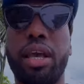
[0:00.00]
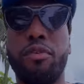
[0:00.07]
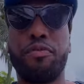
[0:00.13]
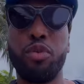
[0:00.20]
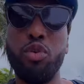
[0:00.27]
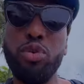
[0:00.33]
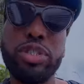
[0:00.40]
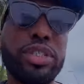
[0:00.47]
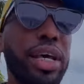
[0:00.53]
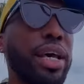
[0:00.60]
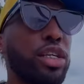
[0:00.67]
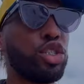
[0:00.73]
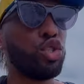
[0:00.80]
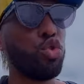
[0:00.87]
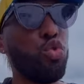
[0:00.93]
If you
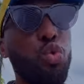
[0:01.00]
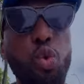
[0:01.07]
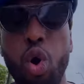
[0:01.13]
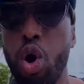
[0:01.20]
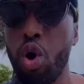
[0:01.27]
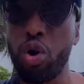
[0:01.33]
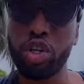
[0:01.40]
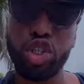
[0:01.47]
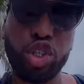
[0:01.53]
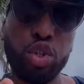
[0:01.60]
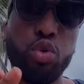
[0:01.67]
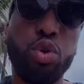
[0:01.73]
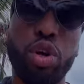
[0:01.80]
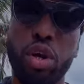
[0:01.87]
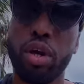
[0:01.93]
said you were a
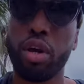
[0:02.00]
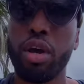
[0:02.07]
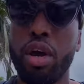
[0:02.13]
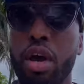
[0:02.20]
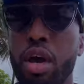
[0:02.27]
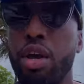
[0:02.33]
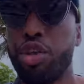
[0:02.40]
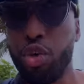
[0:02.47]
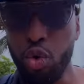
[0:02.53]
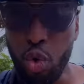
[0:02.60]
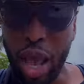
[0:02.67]
shooter, you